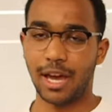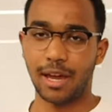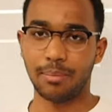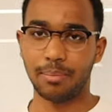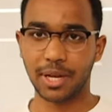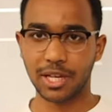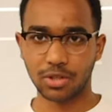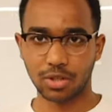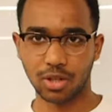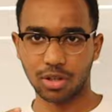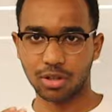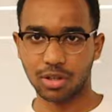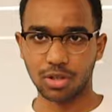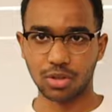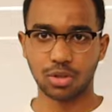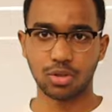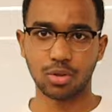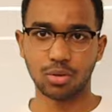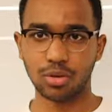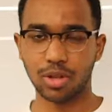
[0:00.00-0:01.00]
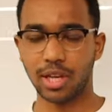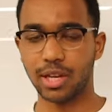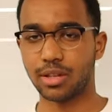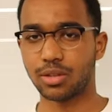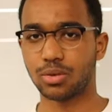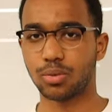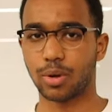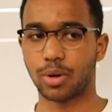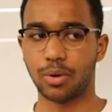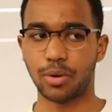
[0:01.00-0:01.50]
And based on these two
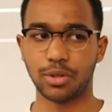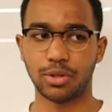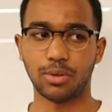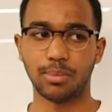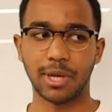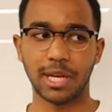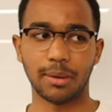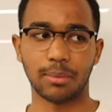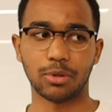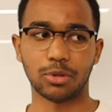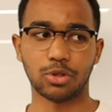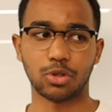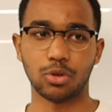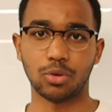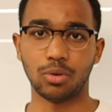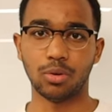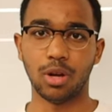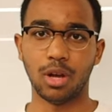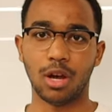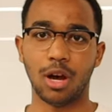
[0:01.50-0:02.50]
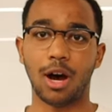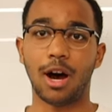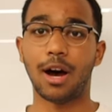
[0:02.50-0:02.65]
things, we're going to be able to